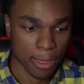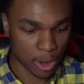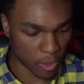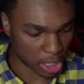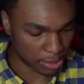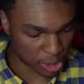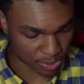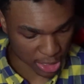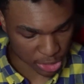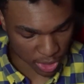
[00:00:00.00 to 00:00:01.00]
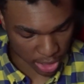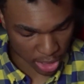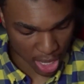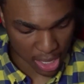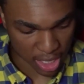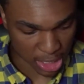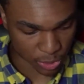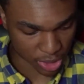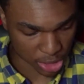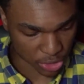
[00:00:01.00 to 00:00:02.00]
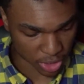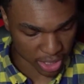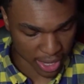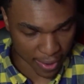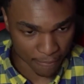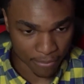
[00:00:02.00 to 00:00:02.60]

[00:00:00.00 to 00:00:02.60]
Regular mil-spec trigger. I did not switch out the trigger yet.